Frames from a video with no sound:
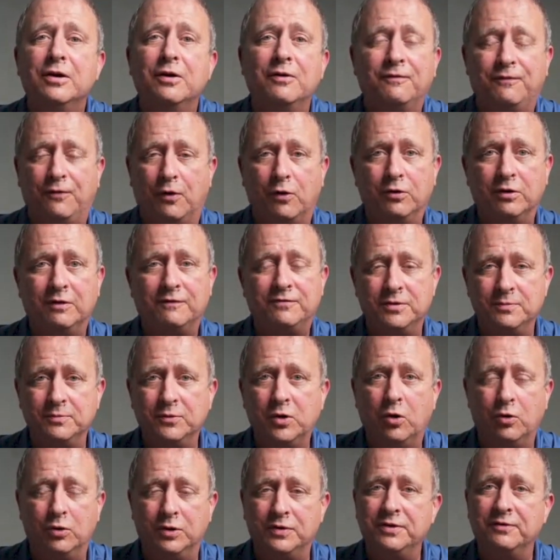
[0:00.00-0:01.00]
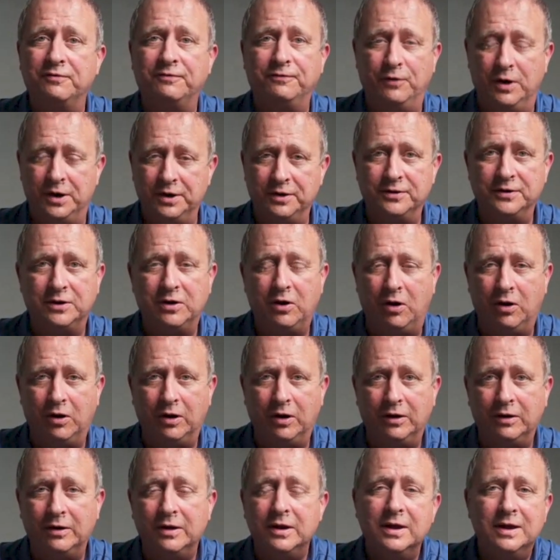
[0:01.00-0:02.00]
4 of them go in the front of the
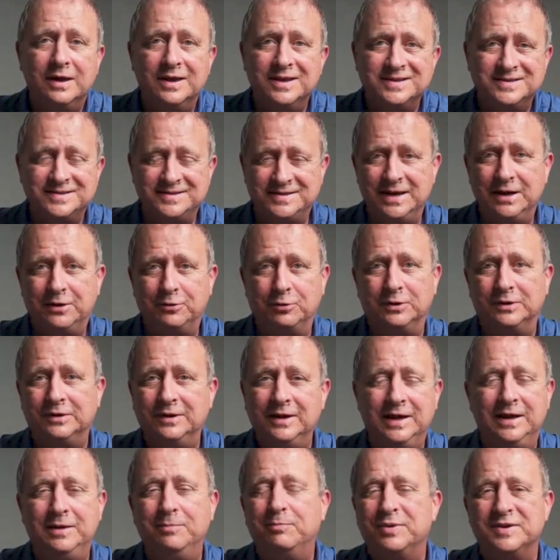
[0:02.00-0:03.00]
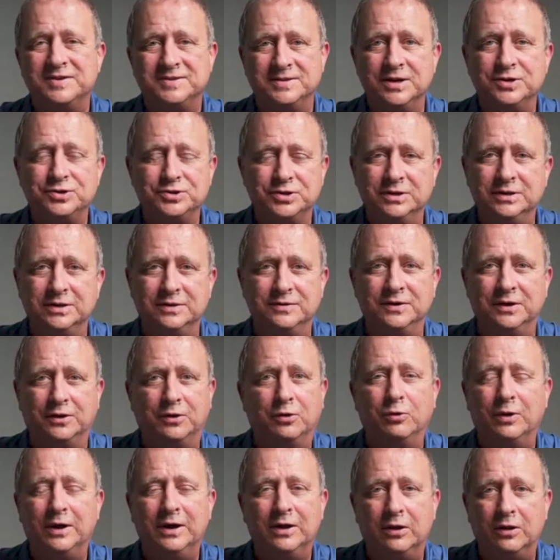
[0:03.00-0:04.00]
car, secretly positioned in the
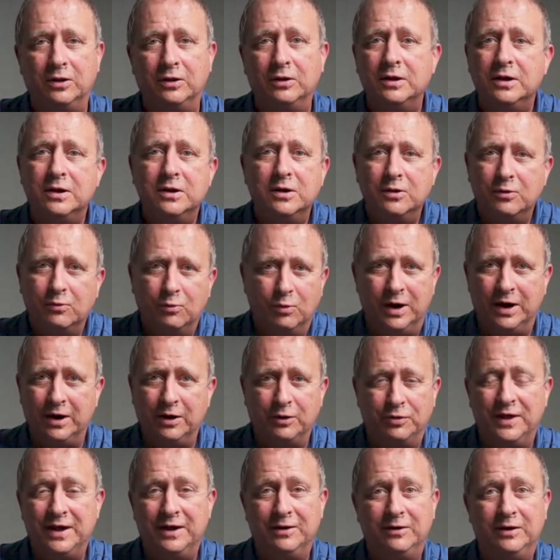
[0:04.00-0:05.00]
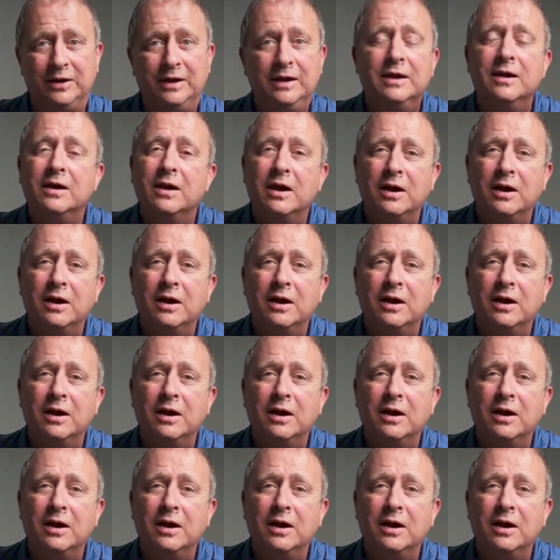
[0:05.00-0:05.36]
grille where they